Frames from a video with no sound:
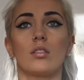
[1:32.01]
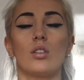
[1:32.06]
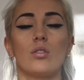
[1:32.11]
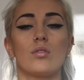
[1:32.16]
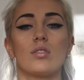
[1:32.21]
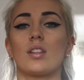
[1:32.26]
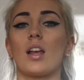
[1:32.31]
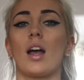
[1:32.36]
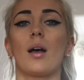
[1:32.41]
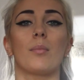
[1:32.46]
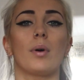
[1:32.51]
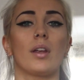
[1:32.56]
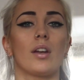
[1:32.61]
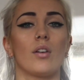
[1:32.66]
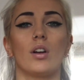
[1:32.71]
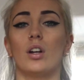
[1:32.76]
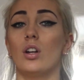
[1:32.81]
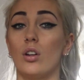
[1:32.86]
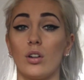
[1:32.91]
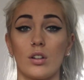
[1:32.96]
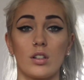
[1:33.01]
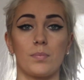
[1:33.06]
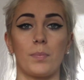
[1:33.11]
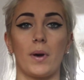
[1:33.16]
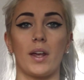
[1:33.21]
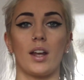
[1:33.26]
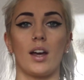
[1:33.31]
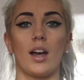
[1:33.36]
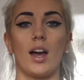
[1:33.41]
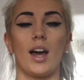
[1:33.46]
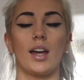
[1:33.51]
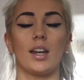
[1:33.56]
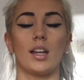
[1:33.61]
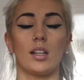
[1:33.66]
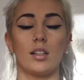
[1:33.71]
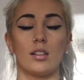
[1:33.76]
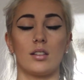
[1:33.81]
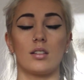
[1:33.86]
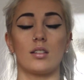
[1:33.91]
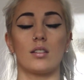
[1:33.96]
you stand better, it looks better, and
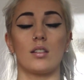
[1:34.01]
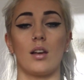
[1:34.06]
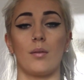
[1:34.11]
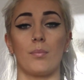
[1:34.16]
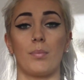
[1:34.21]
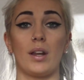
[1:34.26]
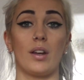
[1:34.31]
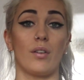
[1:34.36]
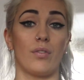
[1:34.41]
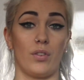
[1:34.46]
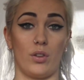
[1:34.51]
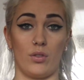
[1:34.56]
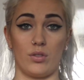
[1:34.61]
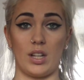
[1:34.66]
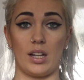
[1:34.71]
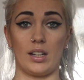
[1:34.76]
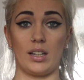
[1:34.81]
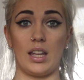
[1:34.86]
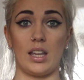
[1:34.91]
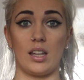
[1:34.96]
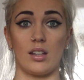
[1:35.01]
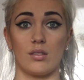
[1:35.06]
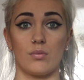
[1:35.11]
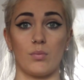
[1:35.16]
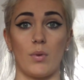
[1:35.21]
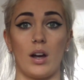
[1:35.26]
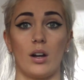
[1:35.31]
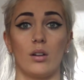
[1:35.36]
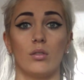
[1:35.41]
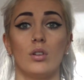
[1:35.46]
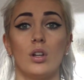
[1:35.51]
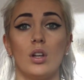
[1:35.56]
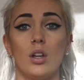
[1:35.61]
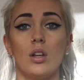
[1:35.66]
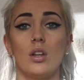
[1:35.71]
it's better for your technique as well.